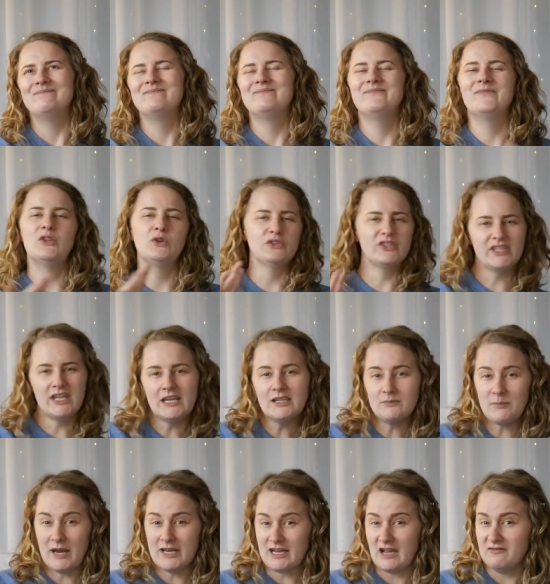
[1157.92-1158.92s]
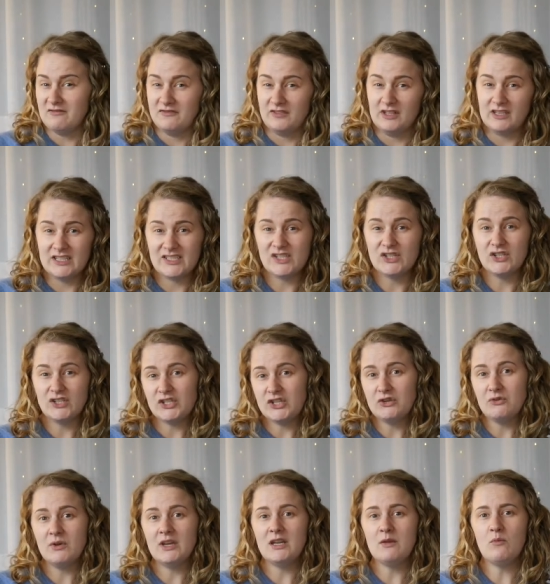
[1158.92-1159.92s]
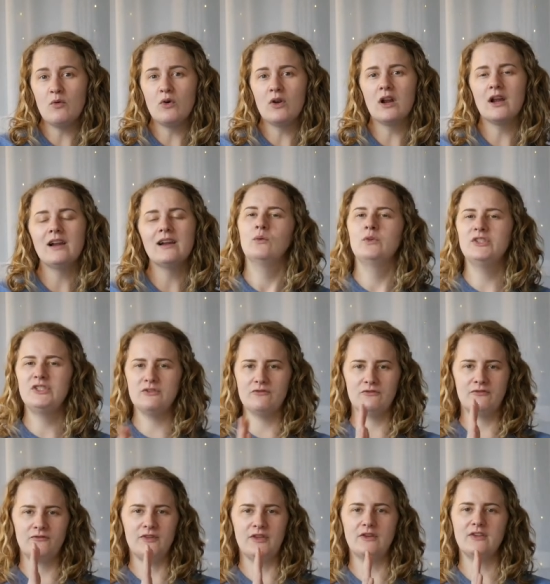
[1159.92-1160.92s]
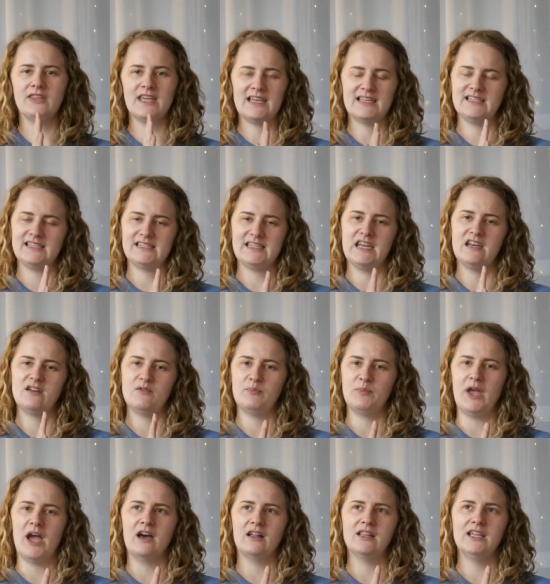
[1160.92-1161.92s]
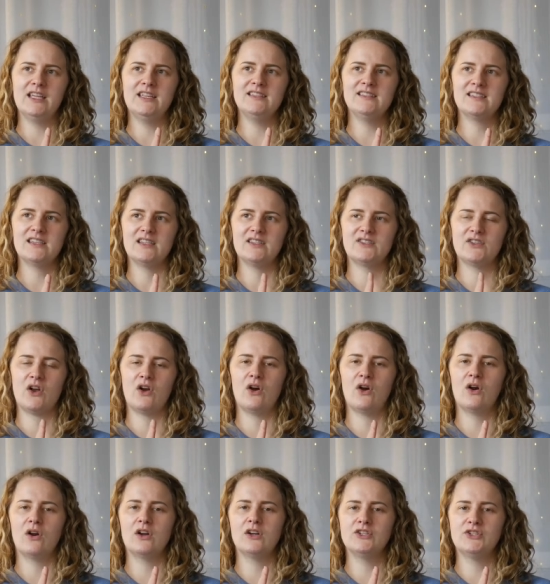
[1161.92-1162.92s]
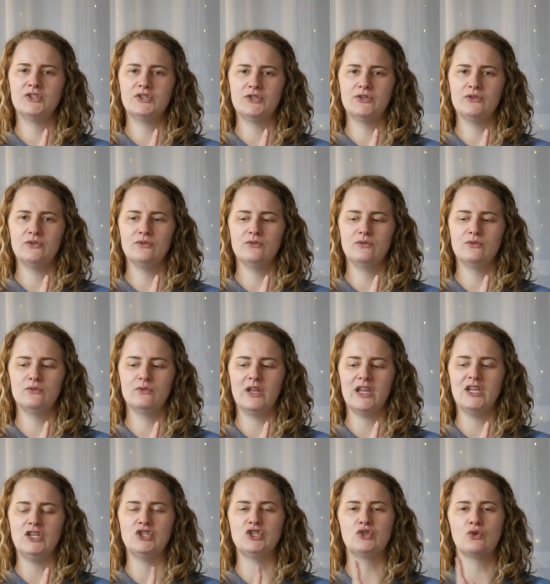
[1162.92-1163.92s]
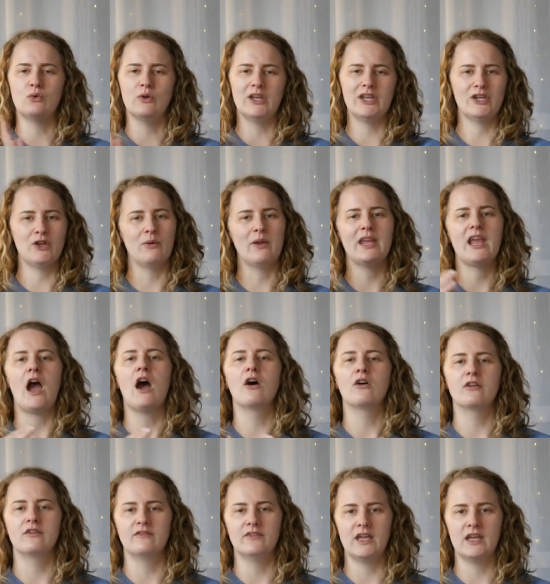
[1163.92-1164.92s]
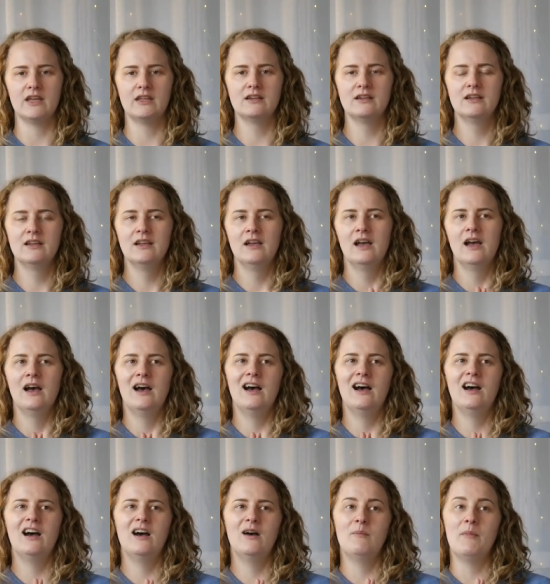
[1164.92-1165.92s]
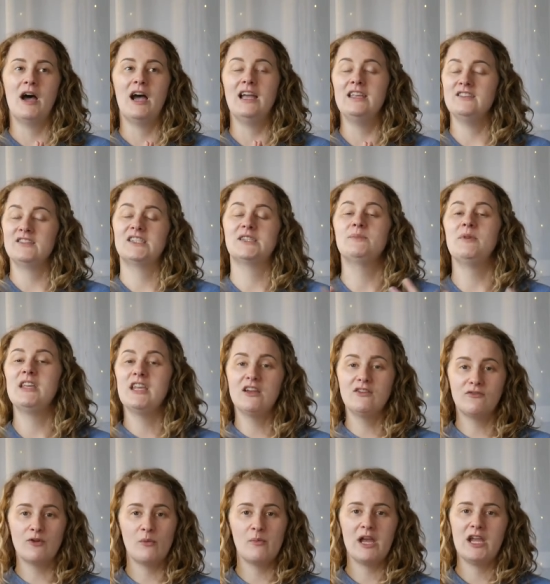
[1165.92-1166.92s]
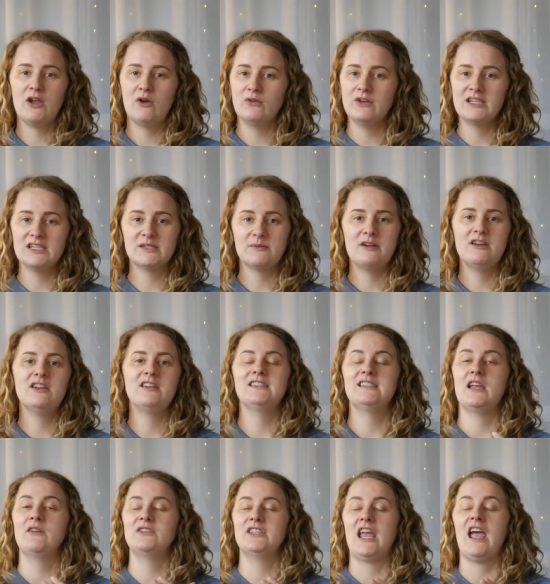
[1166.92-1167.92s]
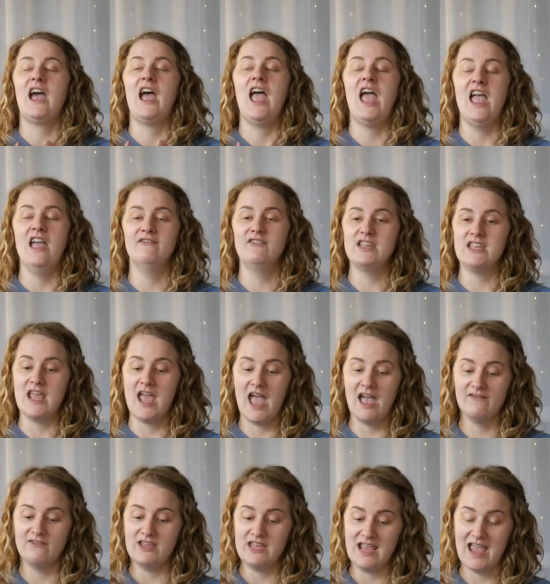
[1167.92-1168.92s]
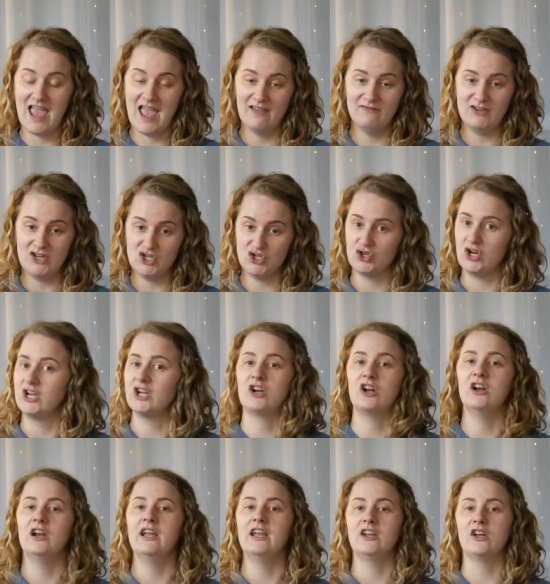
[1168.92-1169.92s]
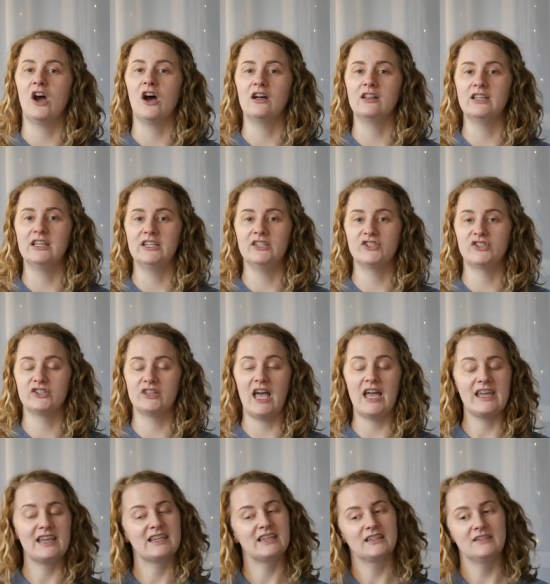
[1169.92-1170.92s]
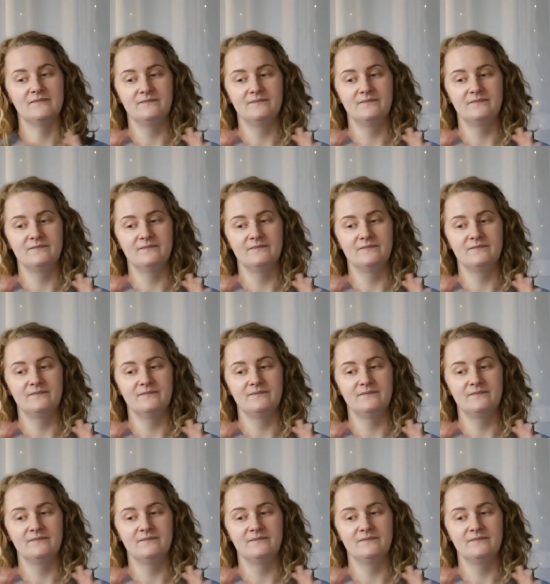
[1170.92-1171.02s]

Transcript: those things might not feel as good to you anymore. Once you feel that state of balance, it's hard to enjoy going out of it. Speaking from my own experience, I was a heavy drinker in college. Like,